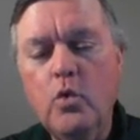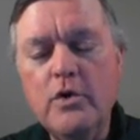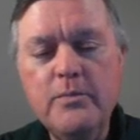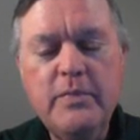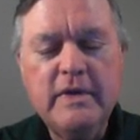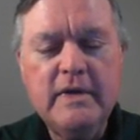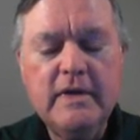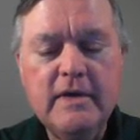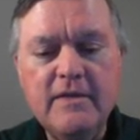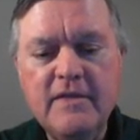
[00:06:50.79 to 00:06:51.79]
would
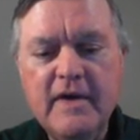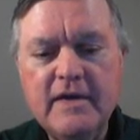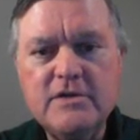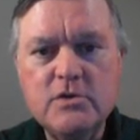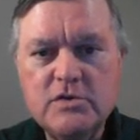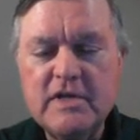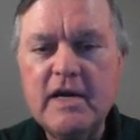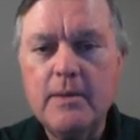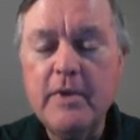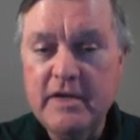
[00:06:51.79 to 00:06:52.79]
be then to
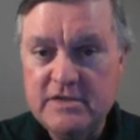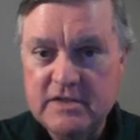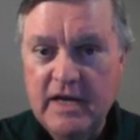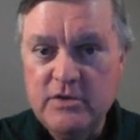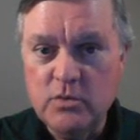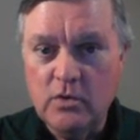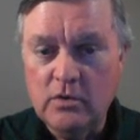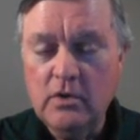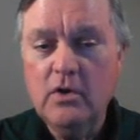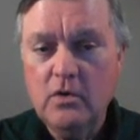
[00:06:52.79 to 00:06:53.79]
set up a
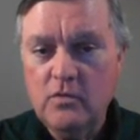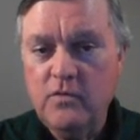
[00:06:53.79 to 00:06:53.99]
schedule